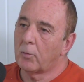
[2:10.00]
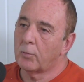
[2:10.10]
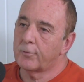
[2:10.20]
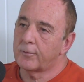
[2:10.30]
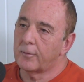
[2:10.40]
you
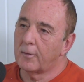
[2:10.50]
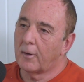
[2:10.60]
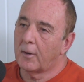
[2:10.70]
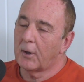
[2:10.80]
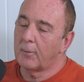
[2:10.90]
what was
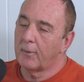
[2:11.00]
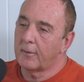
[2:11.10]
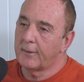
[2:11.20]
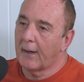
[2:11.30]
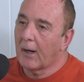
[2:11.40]

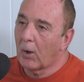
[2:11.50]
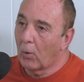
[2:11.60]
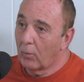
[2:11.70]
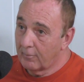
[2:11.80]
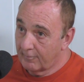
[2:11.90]
I'm
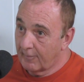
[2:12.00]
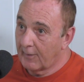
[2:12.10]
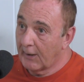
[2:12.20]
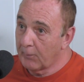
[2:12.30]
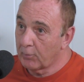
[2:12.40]
now
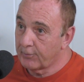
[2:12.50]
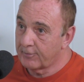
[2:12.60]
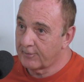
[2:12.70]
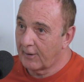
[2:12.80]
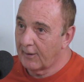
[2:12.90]
able
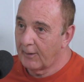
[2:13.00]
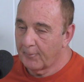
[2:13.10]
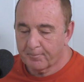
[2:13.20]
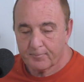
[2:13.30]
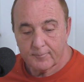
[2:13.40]
to
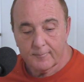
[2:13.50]
say